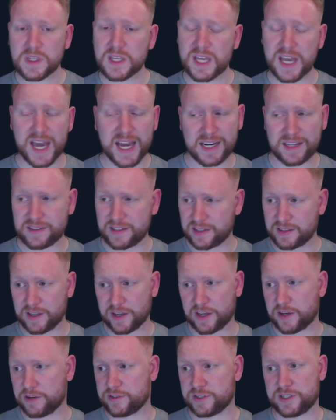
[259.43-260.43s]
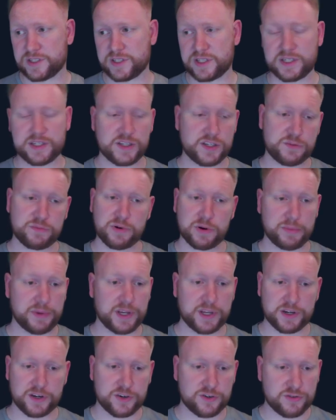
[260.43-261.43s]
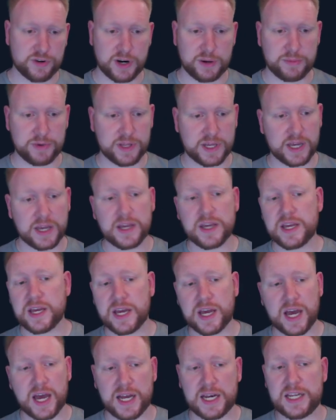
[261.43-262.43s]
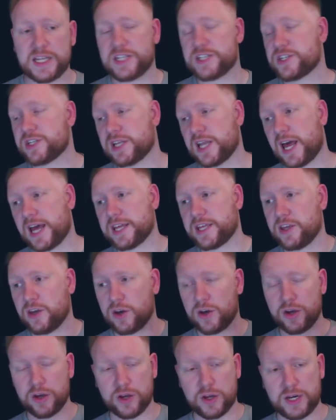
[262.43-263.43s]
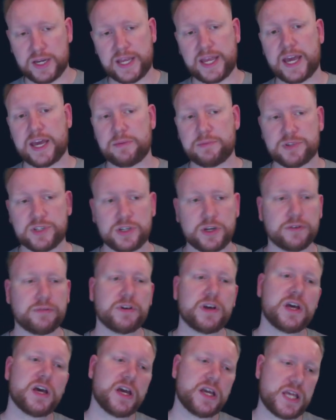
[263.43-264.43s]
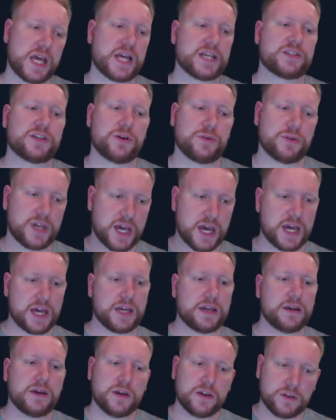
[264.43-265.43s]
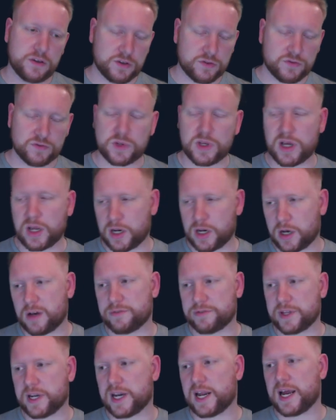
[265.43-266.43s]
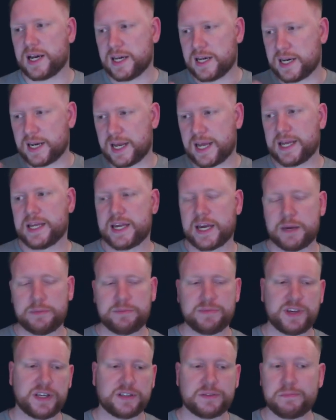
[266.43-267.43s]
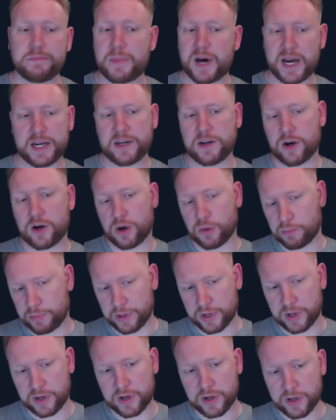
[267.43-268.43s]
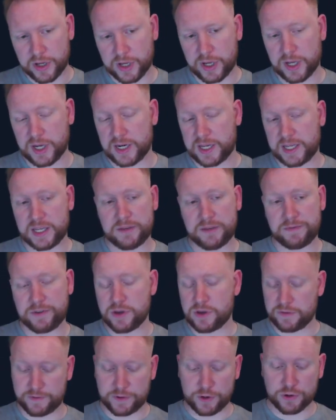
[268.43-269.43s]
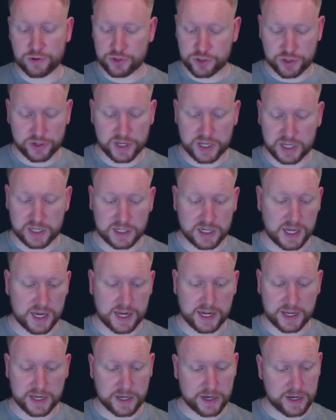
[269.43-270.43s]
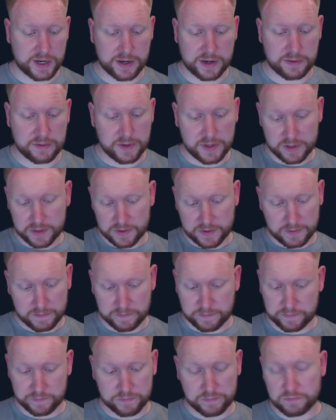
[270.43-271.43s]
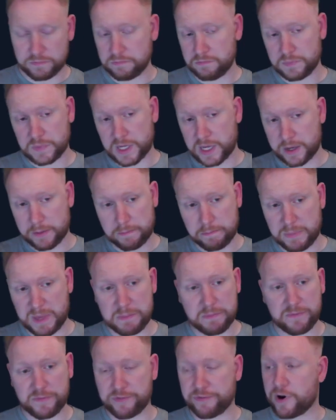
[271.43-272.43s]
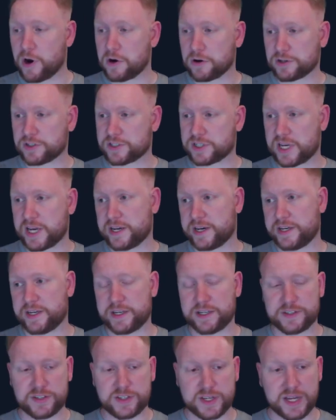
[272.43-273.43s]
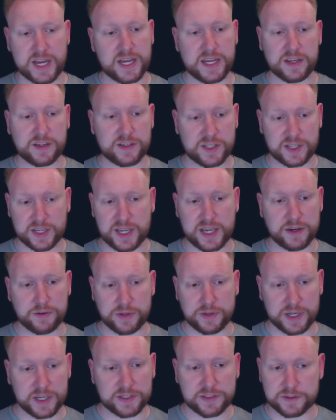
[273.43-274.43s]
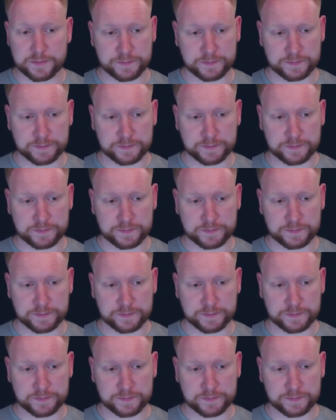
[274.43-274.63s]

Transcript: Anything that goes into this is probably going to trade with it, at least like your early game stuff. Yes, okay, a lot of the like late game things might not, but early, if you're chucking like a Mim Fox and a Snake to kill this,